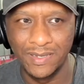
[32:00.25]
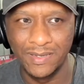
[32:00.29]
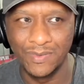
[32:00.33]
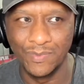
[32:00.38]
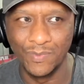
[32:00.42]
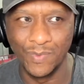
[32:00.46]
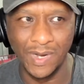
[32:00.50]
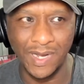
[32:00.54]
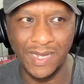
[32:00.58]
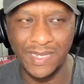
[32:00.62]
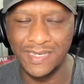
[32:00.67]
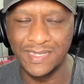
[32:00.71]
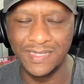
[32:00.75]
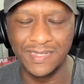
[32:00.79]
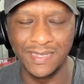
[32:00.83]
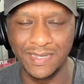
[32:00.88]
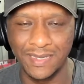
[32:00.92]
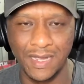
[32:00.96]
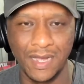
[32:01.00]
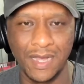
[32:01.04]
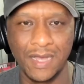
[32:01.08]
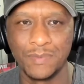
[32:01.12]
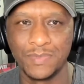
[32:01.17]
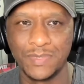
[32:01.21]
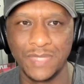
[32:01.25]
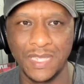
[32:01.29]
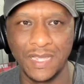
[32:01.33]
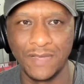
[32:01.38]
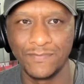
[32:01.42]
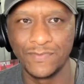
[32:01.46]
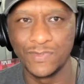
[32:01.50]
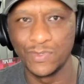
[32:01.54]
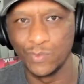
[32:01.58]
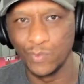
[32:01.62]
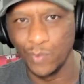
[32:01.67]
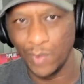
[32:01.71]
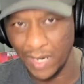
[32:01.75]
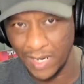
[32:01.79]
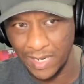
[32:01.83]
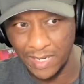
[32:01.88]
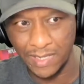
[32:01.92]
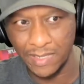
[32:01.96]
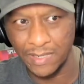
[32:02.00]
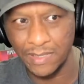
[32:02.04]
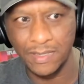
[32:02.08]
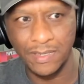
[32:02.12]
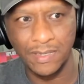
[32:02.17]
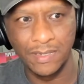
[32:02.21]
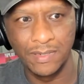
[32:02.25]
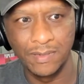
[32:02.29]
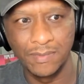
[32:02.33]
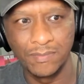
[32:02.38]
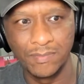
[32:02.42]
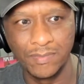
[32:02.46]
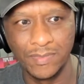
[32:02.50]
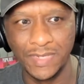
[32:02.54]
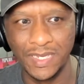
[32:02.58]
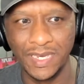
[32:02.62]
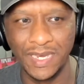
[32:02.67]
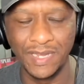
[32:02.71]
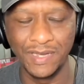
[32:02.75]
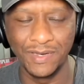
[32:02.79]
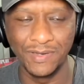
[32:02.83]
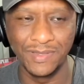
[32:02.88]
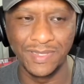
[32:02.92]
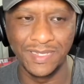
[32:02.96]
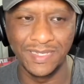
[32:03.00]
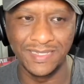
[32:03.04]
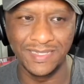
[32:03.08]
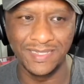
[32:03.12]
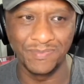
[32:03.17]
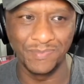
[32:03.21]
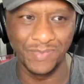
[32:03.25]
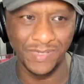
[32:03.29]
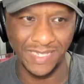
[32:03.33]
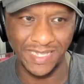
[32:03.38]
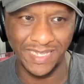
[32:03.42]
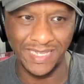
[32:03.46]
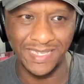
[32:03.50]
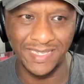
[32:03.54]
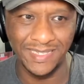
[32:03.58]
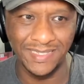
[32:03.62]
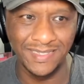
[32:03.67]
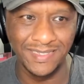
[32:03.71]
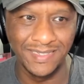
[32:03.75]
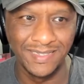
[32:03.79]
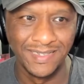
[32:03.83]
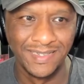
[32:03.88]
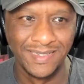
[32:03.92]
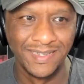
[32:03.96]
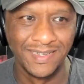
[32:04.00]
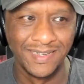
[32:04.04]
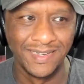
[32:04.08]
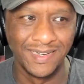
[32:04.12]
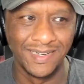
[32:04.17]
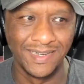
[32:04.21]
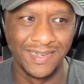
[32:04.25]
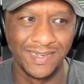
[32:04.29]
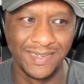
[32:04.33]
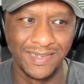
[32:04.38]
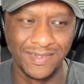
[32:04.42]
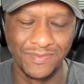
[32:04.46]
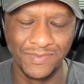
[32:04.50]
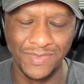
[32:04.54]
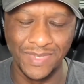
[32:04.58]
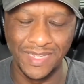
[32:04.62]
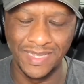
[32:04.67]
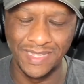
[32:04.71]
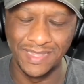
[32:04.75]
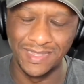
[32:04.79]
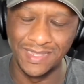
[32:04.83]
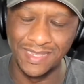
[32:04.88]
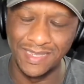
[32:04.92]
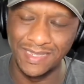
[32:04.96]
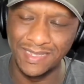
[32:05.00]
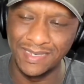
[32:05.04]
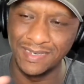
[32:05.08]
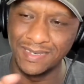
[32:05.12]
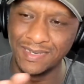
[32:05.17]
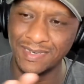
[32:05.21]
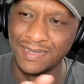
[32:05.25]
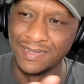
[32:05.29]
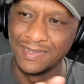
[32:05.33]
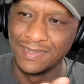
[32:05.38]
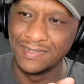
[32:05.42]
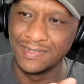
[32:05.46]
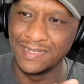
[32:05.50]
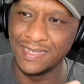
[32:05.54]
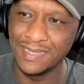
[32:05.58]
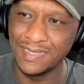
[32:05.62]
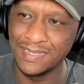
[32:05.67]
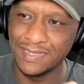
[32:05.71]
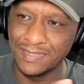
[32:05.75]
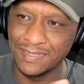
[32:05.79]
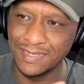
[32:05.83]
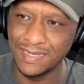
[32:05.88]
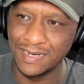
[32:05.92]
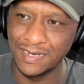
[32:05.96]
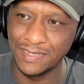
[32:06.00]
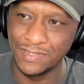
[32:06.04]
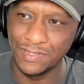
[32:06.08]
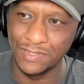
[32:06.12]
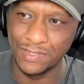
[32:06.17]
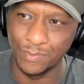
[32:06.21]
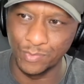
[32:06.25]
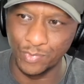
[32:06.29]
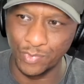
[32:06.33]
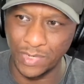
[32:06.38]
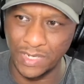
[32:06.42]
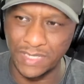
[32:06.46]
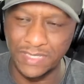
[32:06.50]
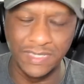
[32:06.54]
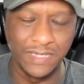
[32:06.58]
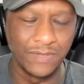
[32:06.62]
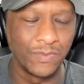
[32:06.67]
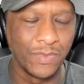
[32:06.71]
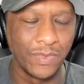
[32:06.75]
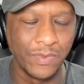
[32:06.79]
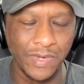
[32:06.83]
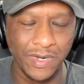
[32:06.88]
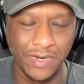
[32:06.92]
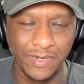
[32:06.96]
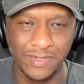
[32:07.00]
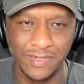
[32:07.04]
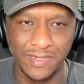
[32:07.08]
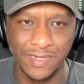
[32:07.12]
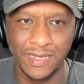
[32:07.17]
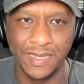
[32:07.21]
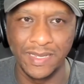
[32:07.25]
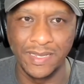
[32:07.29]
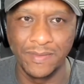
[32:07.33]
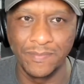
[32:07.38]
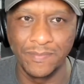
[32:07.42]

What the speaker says: did the cops have to raid this place, and then take us kind of to the present where we are today?